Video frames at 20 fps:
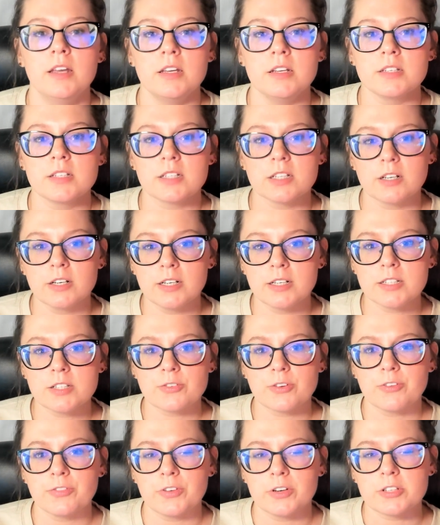Serous
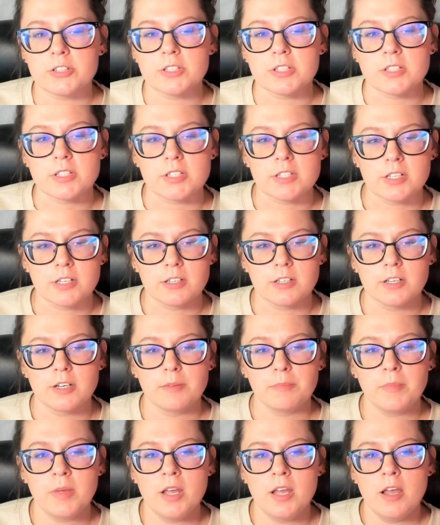refers to
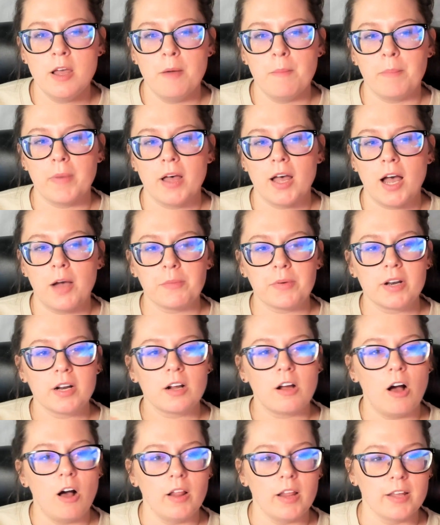serum, but I'm going to
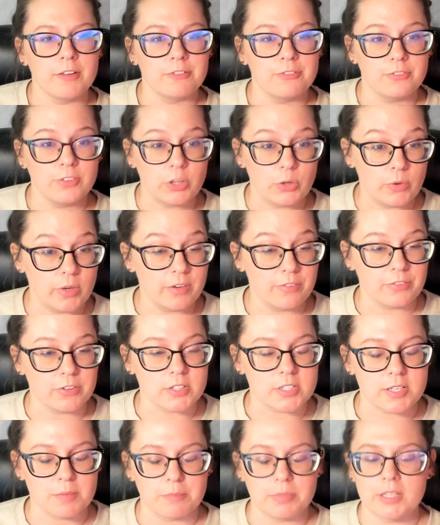call it fluid for
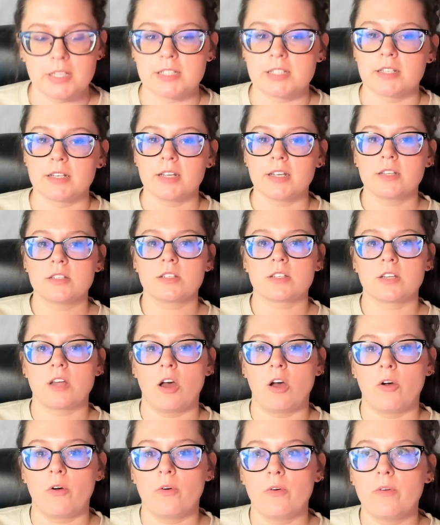simplicity.
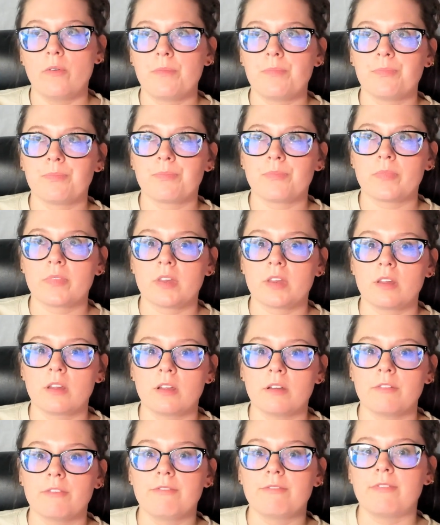So
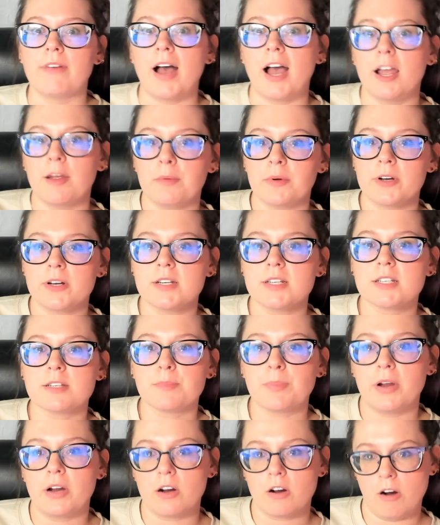fibrous
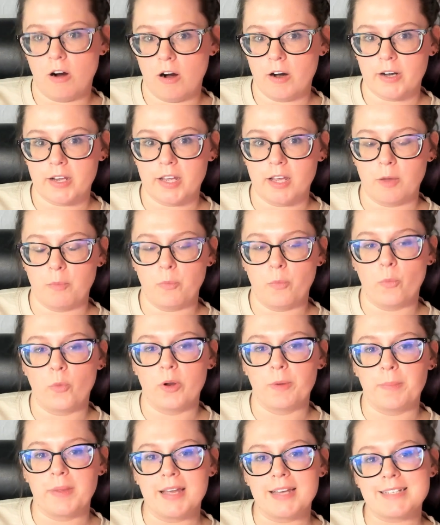pericardium
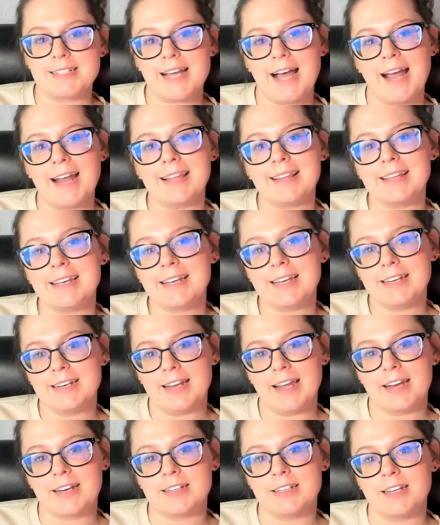would be a tightly
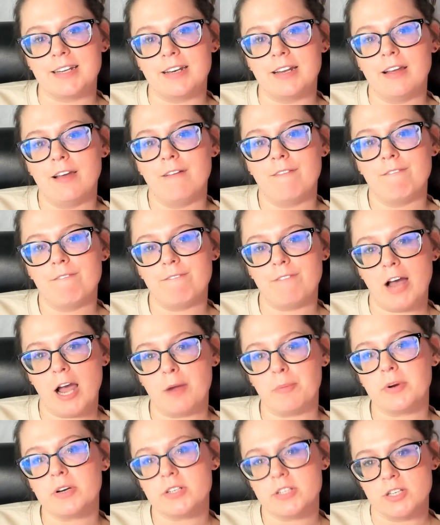connected
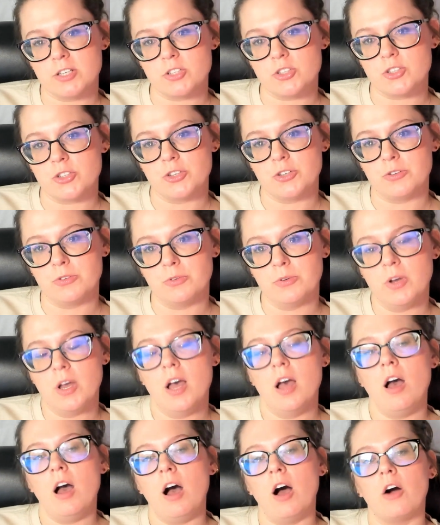fiber tissue
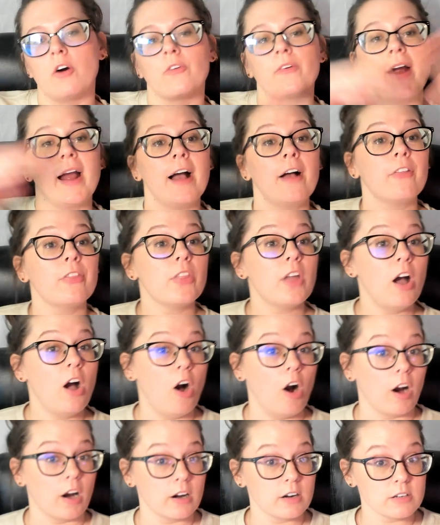around the
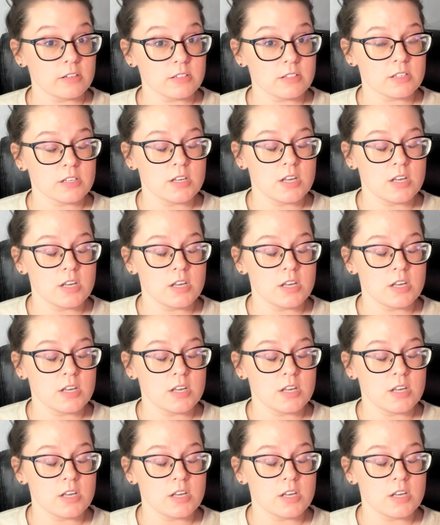heart,